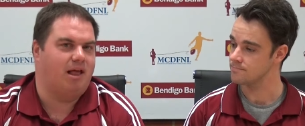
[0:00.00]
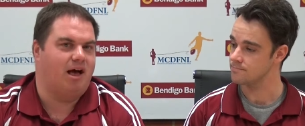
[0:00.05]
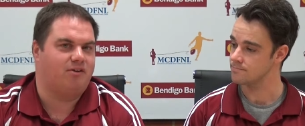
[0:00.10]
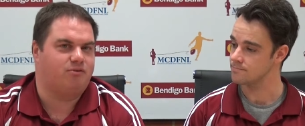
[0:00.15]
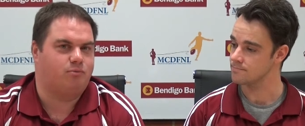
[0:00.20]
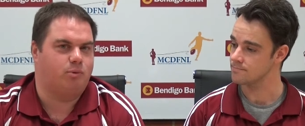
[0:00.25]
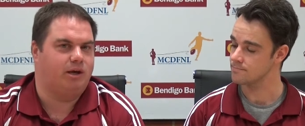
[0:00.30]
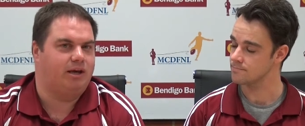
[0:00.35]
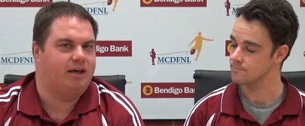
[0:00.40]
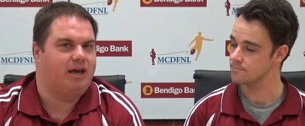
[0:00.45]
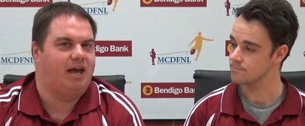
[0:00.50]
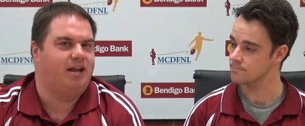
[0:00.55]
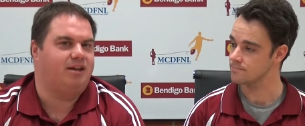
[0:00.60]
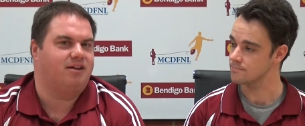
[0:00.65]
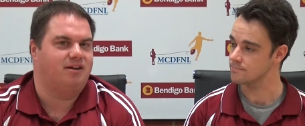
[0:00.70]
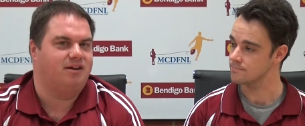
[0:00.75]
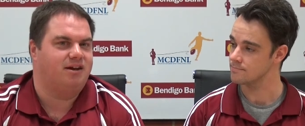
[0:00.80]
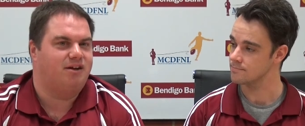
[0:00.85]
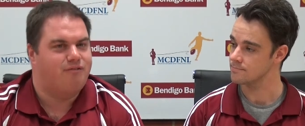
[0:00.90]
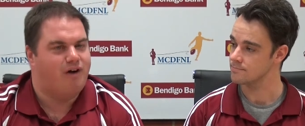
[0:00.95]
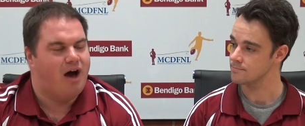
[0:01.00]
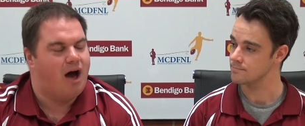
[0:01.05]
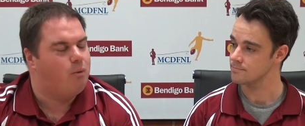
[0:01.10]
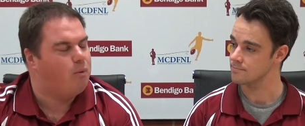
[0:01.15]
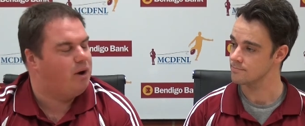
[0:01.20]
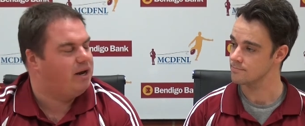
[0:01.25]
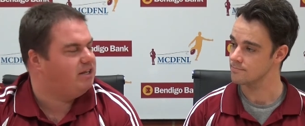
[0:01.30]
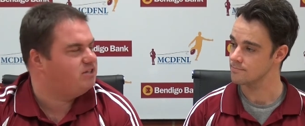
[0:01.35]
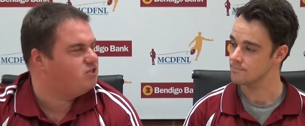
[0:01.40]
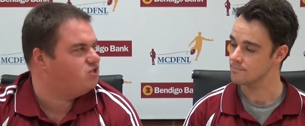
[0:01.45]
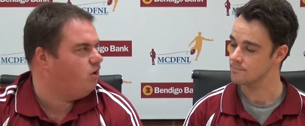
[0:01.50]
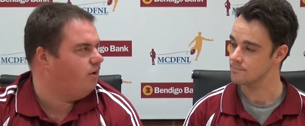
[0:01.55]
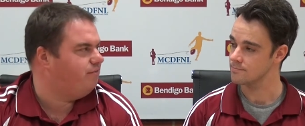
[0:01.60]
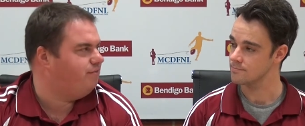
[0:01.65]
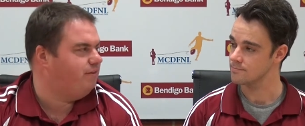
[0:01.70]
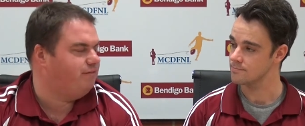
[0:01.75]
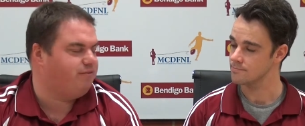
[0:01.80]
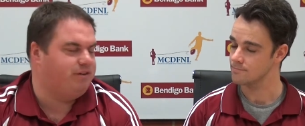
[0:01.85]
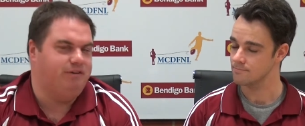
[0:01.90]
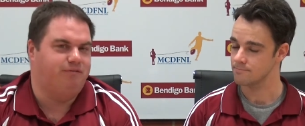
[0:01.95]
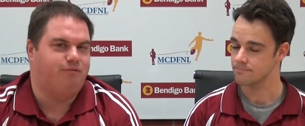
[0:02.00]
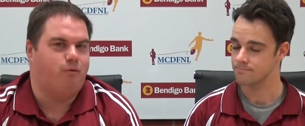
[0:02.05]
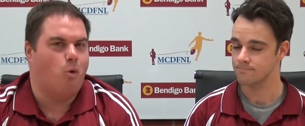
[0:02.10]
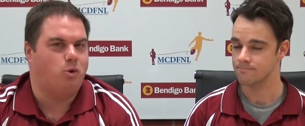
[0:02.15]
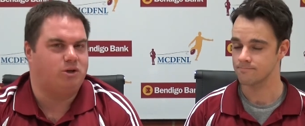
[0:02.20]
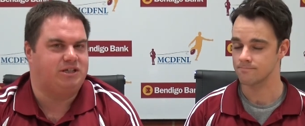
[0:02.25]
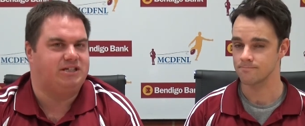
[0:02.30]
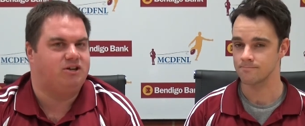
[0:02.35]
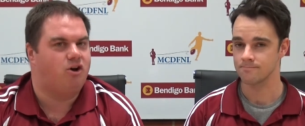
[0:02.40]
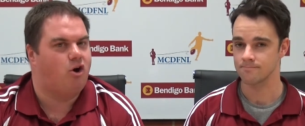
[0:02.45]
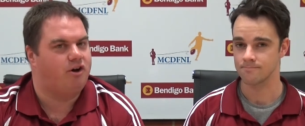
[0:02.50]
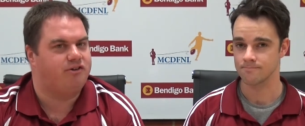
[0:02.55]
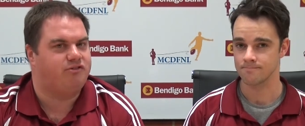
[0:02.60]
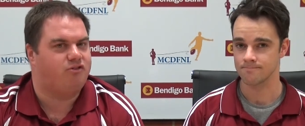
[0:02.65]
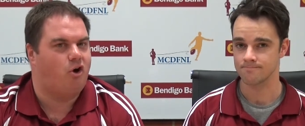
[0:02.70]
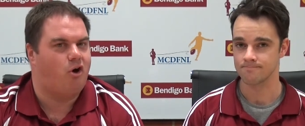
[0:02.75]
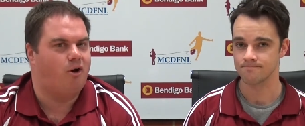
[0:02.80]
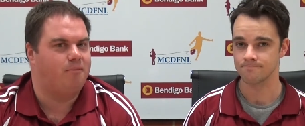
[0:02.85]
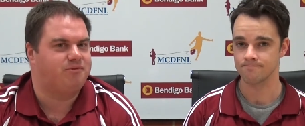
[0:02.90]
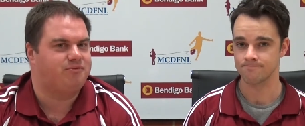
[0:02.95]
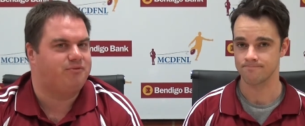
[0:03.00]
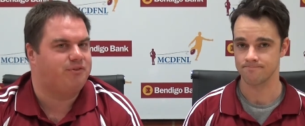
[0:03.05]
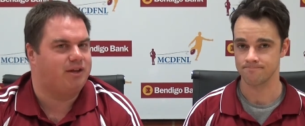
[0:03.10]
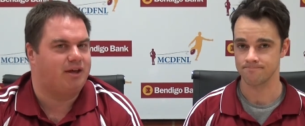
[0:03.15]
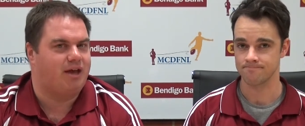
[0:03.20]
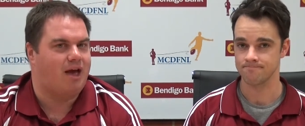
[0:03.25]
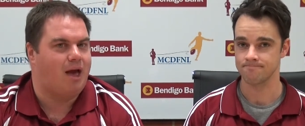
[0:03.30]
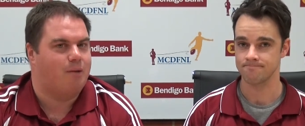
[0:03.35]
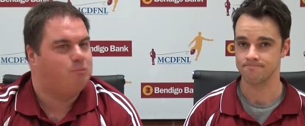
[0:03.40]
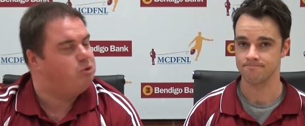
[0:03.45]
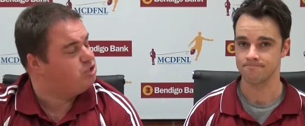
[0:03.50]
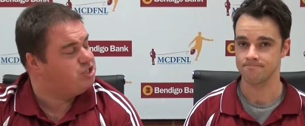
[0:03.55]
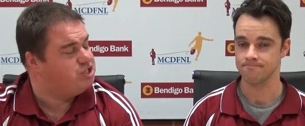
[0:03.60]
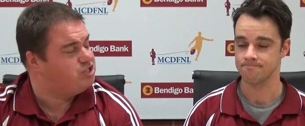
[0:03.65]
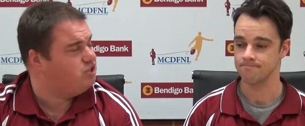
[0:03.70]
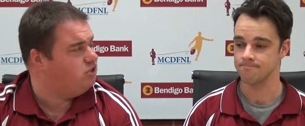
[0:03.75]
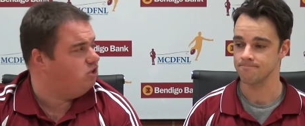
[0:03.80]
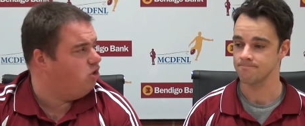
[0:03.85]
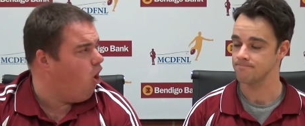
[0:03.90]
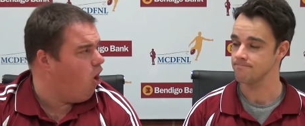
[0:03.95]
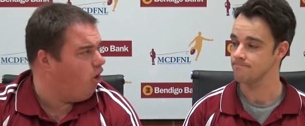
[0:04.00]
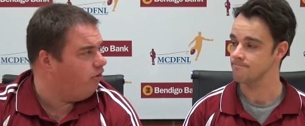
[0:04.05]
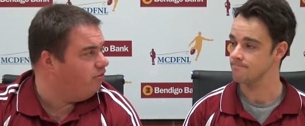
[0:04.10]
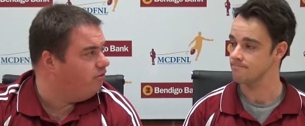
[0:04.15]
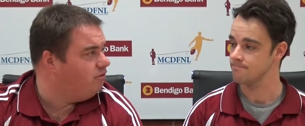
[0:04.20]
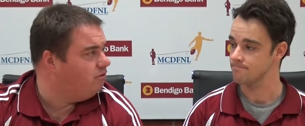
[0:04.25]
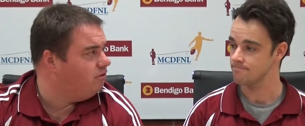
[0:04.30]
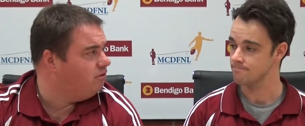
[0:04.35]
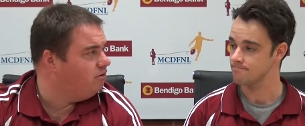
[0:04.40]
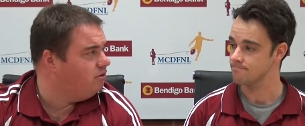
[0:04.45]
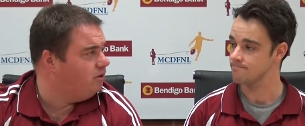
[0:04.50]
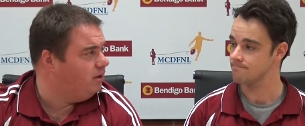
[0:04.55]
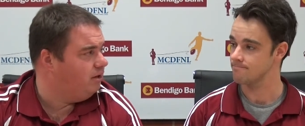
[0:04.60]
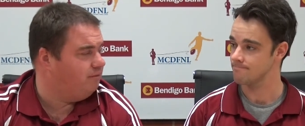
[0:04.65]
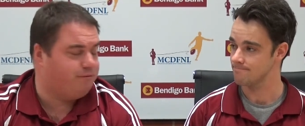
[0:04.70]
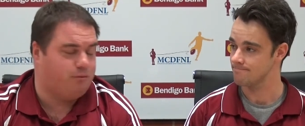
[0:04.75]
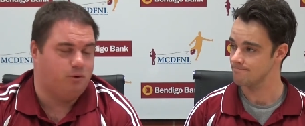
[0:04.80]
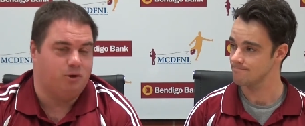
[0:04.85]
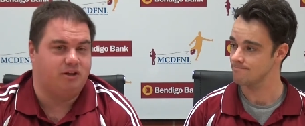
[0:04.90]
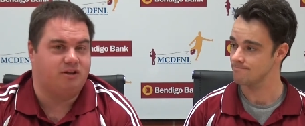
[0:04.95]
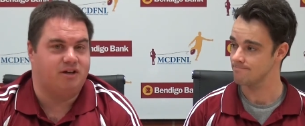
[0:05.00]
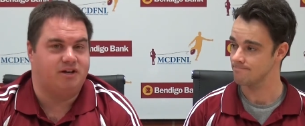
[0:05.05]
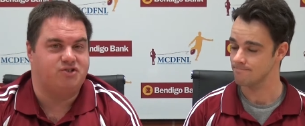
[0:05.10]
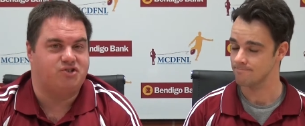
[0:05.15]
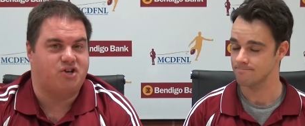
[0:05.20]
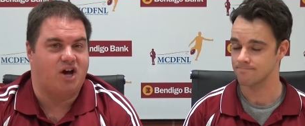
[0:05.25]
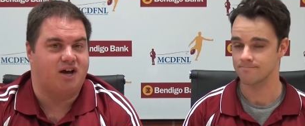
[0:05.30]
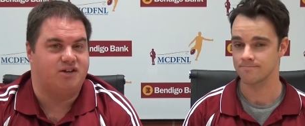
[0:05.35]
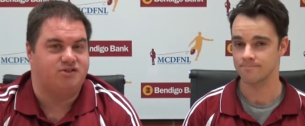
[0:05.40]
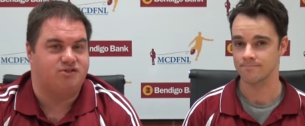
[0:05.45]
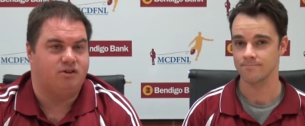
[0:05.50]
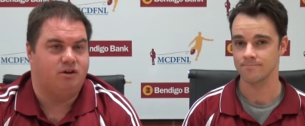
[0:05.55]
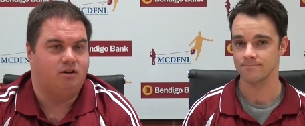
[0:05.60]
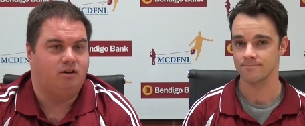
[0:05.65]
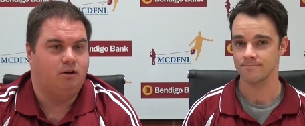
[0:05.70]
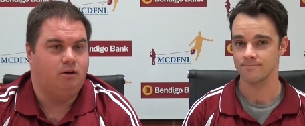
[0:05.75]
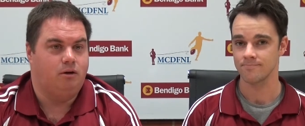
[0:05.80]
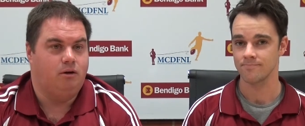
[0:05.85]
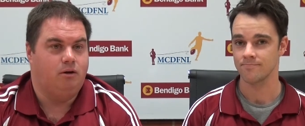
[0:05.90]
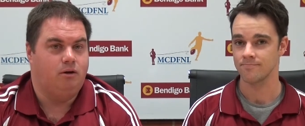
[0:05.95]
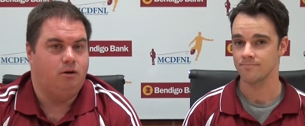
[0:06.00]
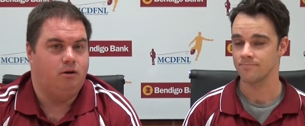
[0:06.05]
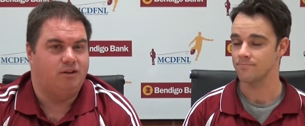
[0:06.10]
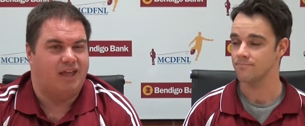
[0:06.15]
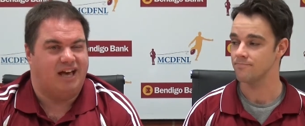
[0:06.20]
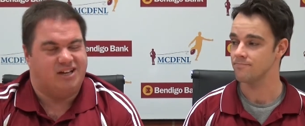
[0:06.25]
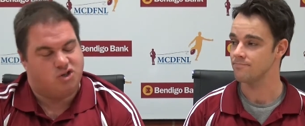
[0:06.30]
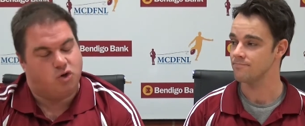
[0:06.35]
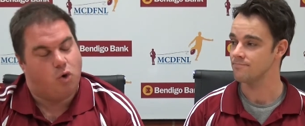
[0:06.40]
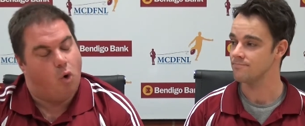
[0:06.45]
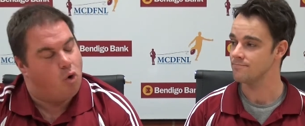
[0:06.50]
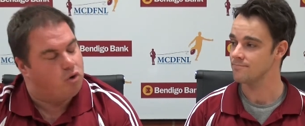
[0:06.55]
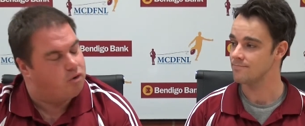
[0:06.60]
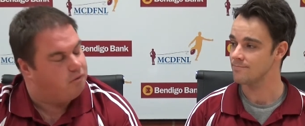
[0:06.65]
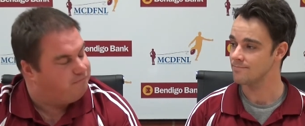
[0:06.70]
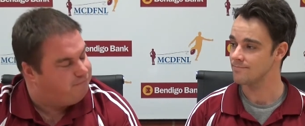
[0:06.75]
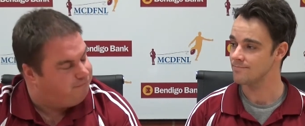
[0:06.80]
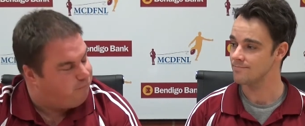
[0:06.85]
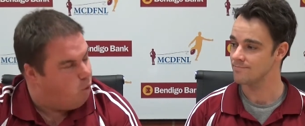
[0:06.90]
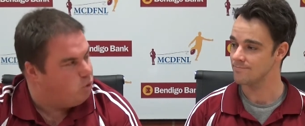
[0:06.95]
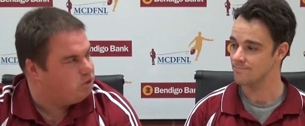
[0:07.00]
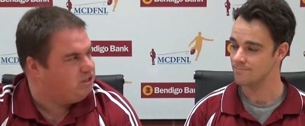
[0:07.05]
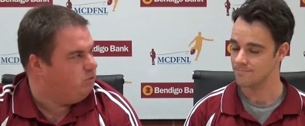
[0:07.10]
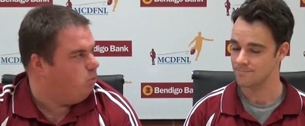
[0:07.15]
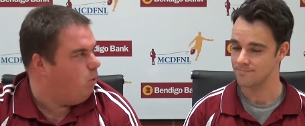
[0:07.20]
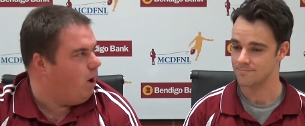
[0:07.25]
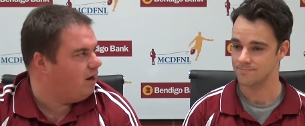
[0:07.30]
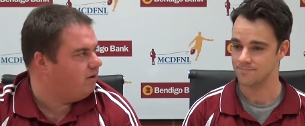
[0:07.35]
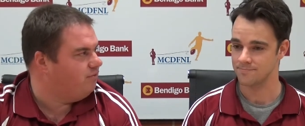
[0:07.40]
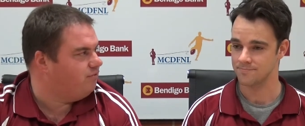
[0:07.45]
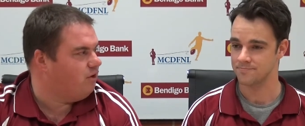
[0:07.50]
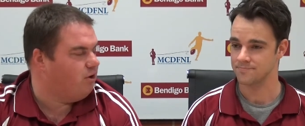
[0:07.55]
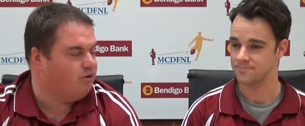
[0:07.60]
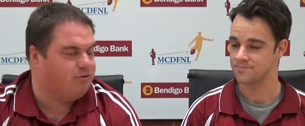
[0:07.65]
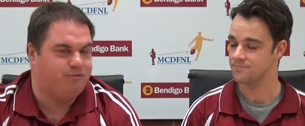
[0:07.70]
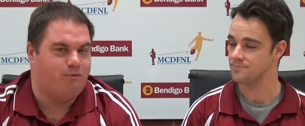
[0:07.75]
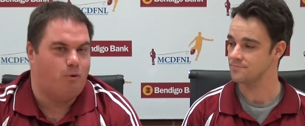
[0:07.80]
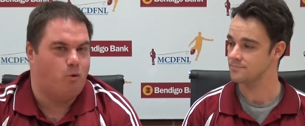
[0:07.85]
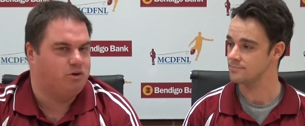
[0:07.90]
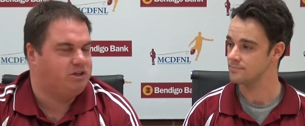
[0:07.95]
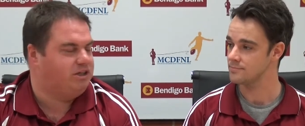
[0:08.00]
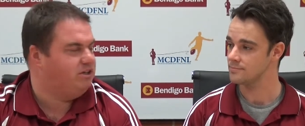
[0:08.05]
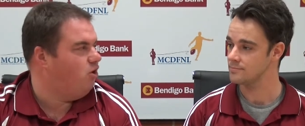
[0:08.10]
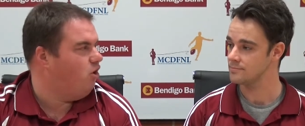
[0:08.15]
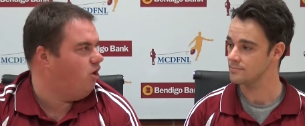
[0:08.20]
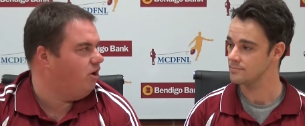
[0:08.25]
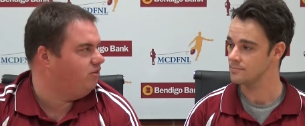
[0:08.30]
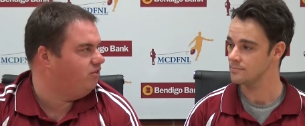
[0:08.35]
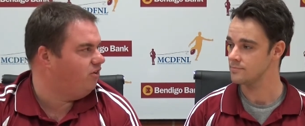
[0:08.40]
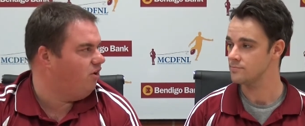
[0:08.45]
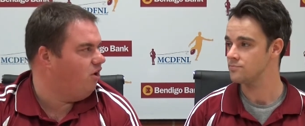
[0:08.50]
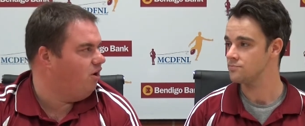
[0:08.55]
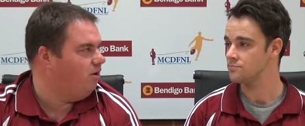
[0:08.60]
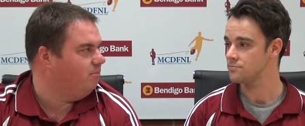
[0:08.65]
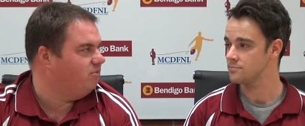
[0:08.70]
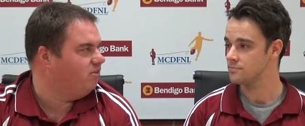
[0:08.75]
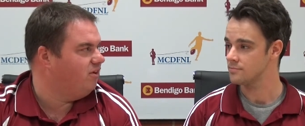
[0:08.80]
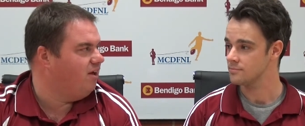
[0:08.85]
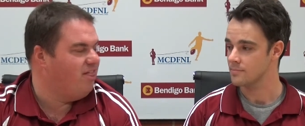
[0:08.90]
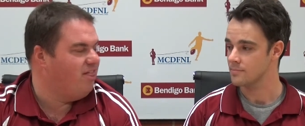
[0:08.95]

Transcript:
Speaker 1: last weekend that Navarre went inside 50 49 times for the game, which isn't a lot in footy these days. They scored on 41 of those 49 times.